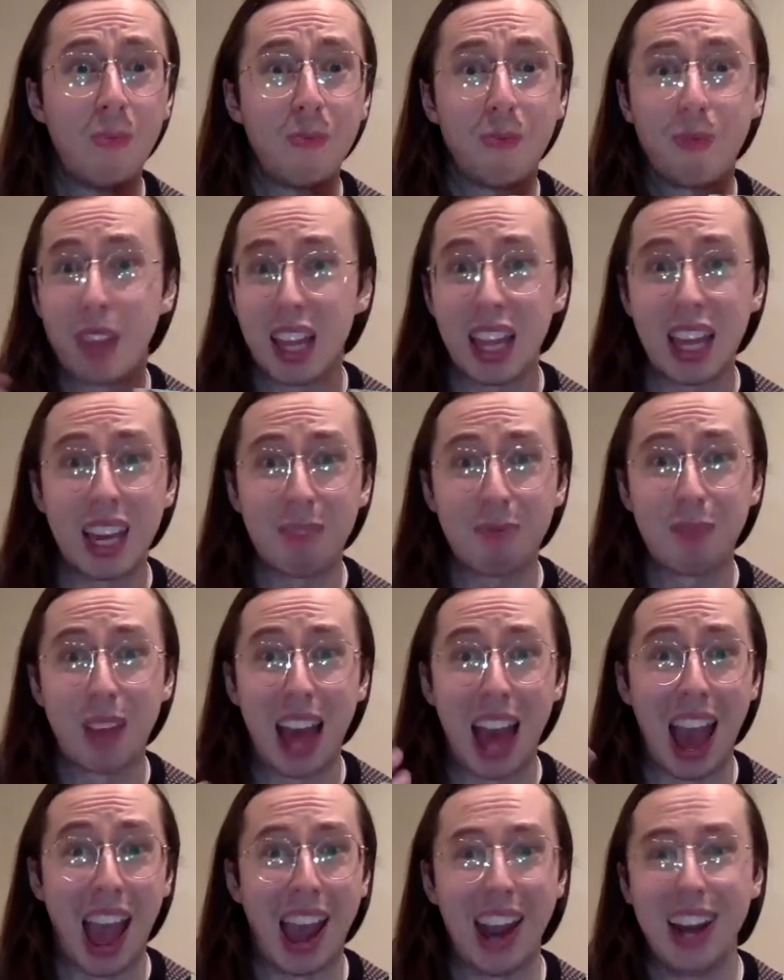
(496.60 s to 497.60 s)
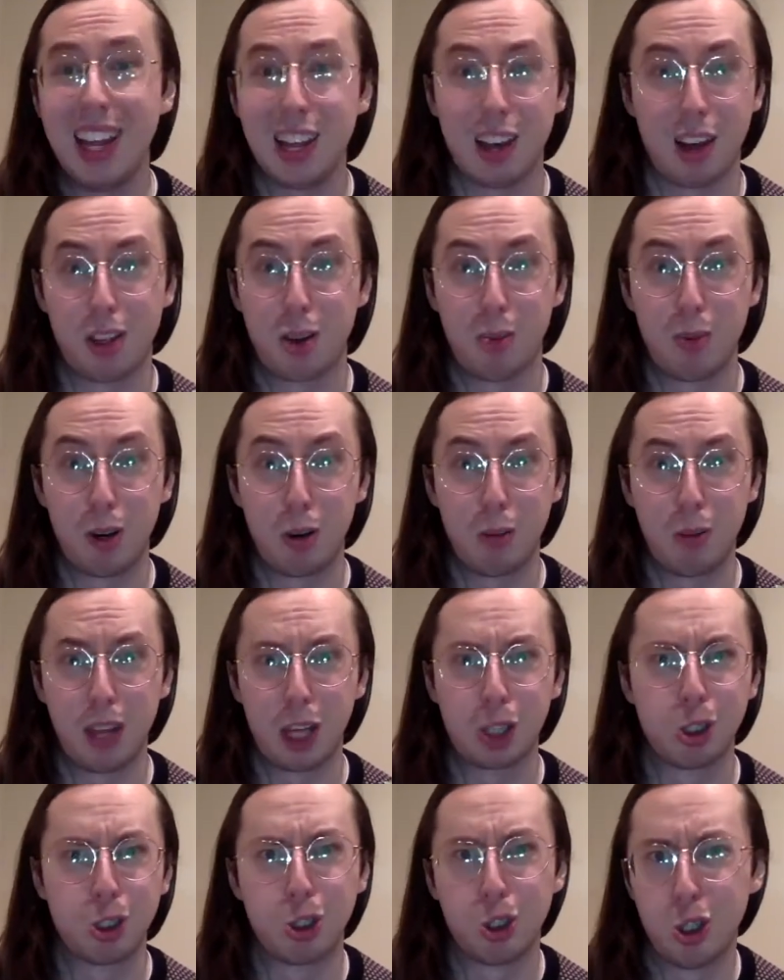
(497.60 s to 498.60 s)
then like any other book will be like
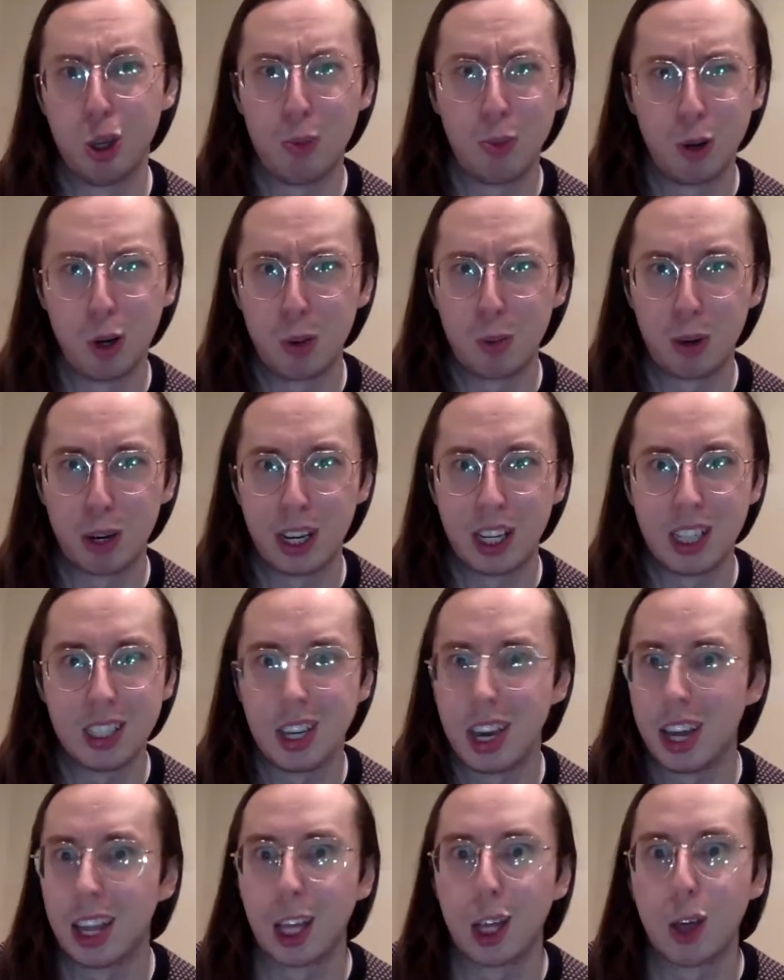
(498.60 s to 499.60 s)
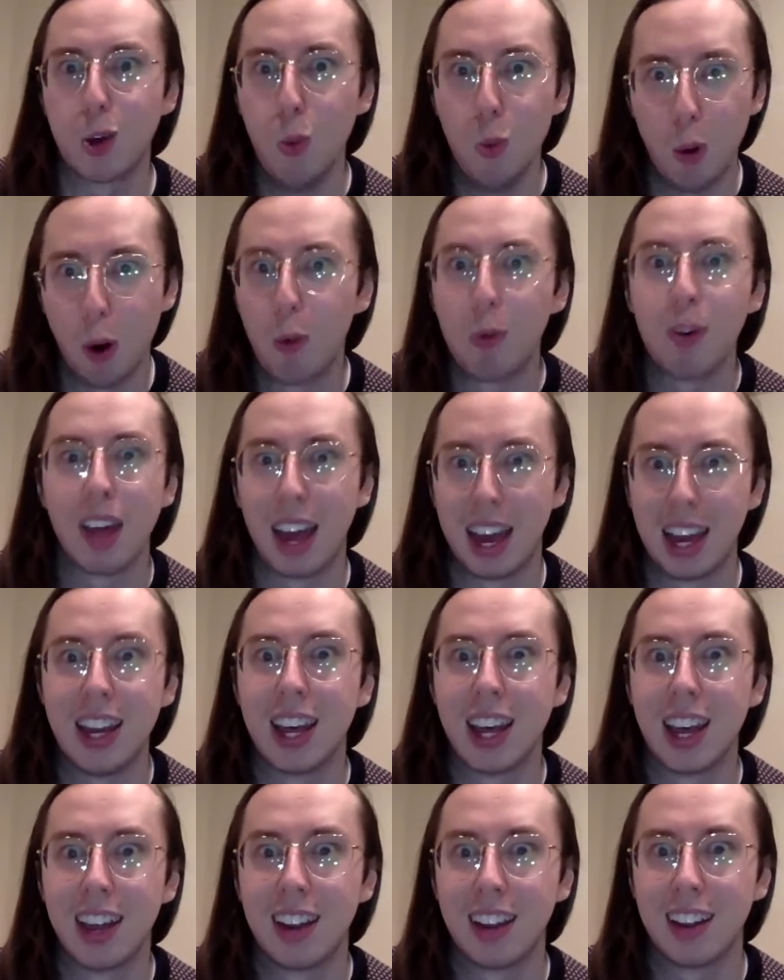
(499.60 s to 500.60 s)
super duper easy and like you won't hate it.
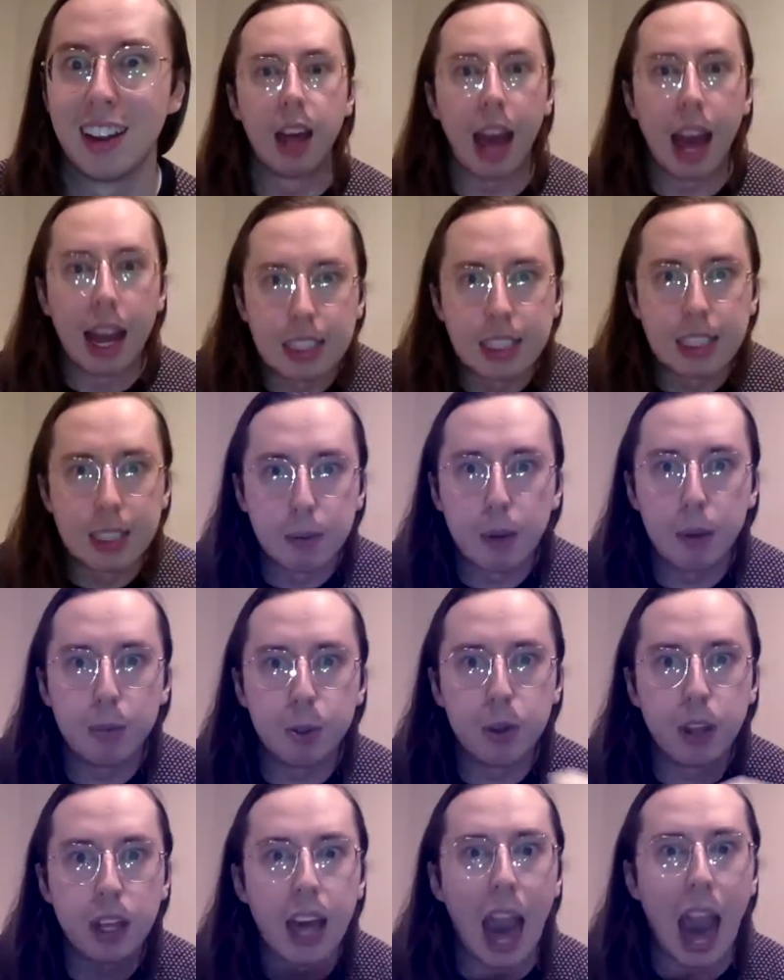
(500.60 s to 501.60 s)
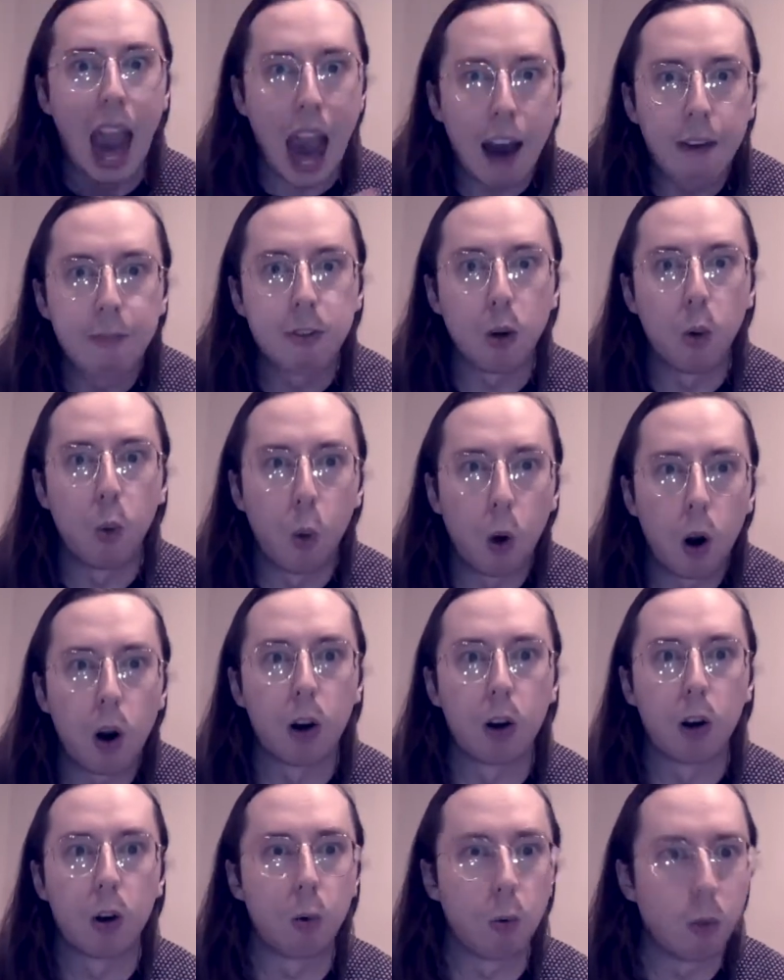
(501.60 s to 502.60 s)
And sometimes you like have to work,
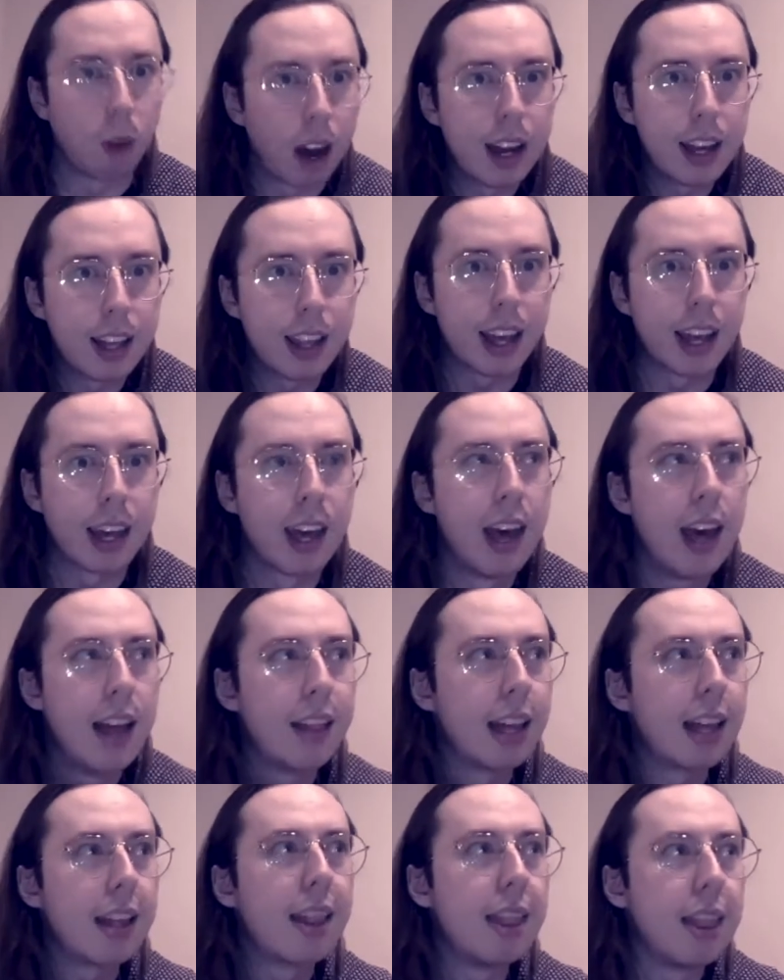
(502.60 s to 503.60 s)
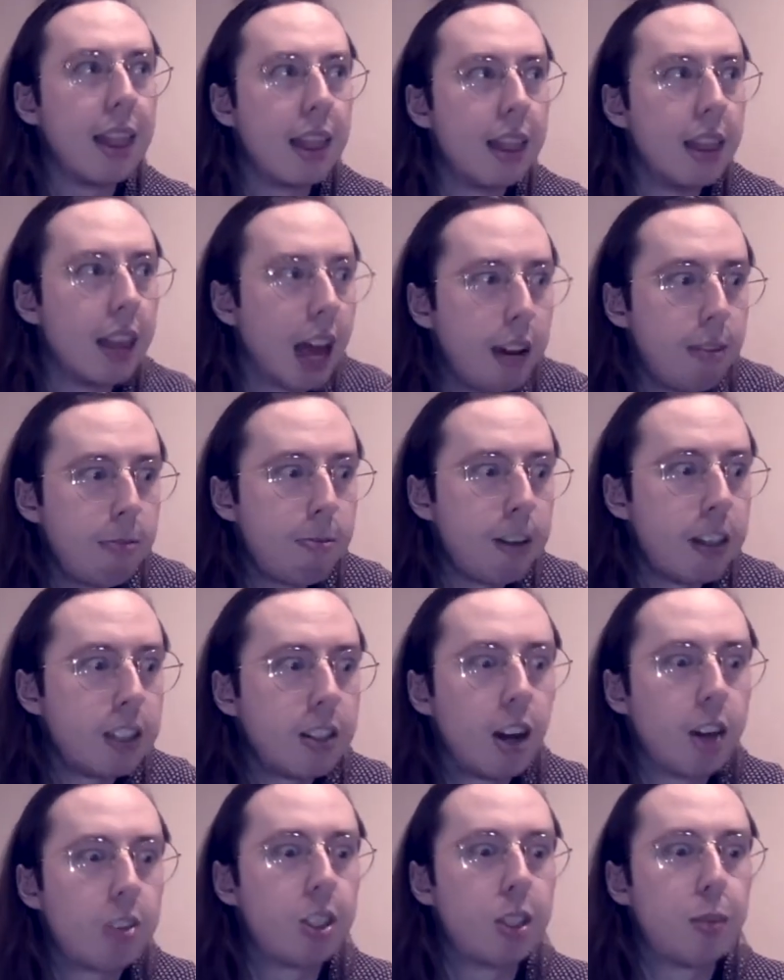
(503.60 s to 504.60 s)
right? Like, like life is
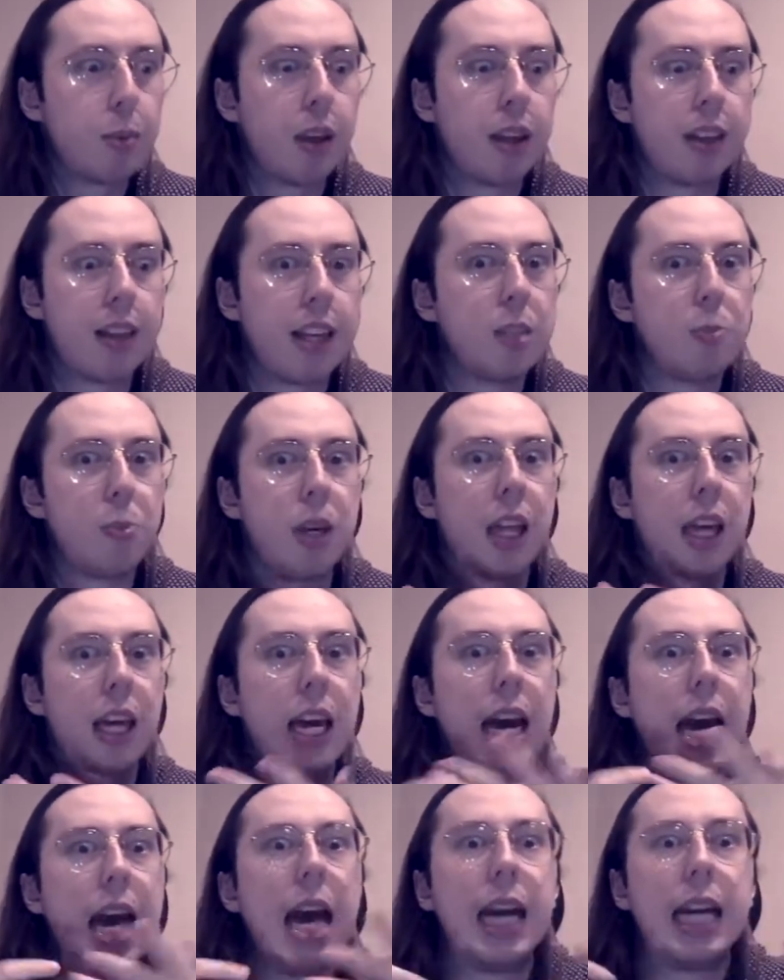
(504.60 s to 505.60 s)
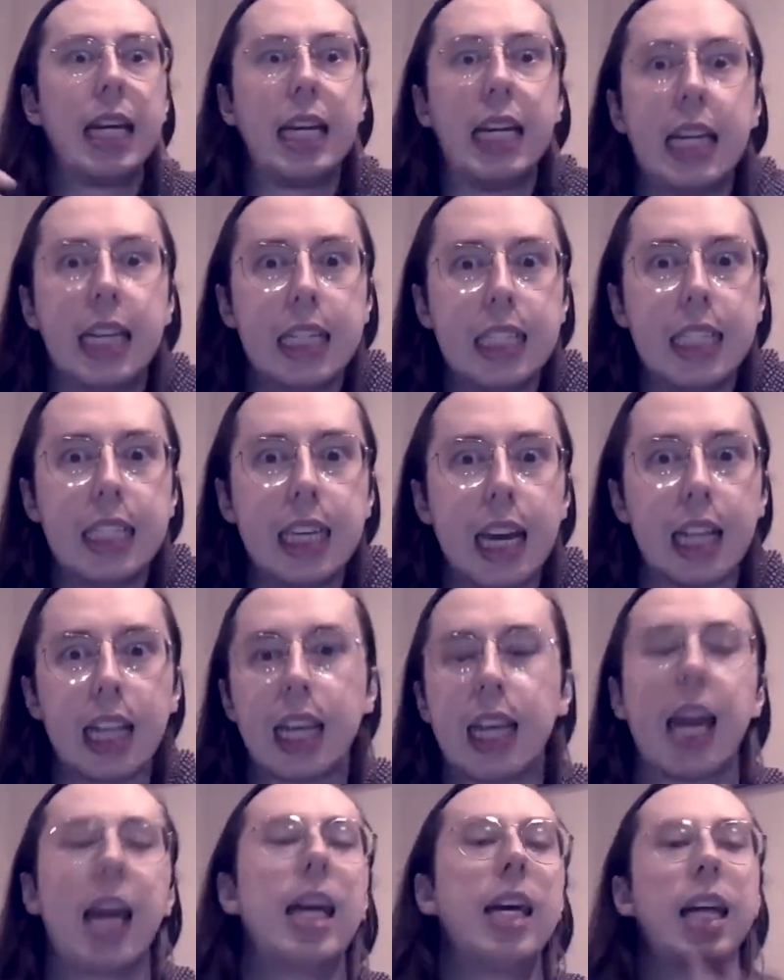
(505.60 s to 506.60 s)
not just about like things being like easy and like
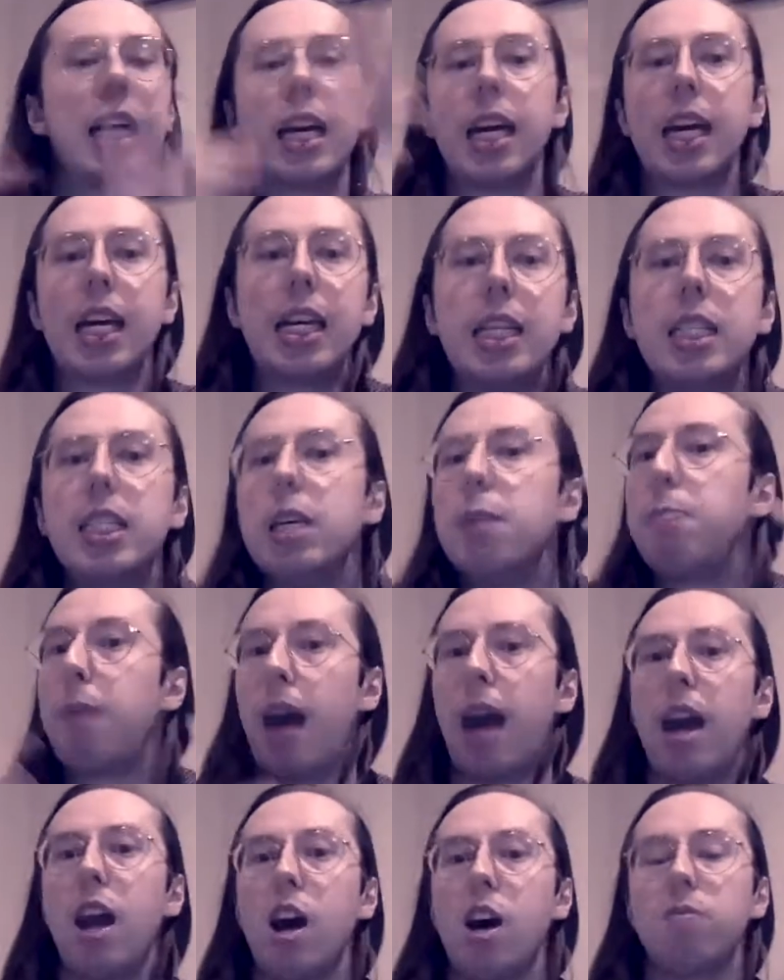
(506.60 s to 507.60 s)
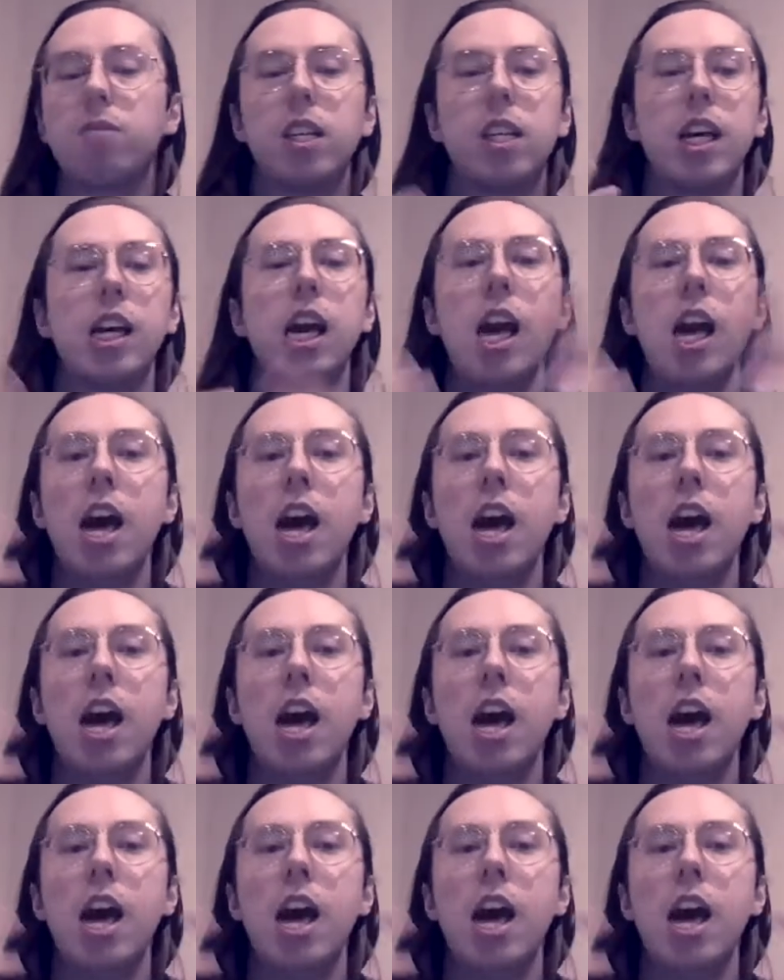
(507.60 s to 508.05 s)
getting like easy payoffs and like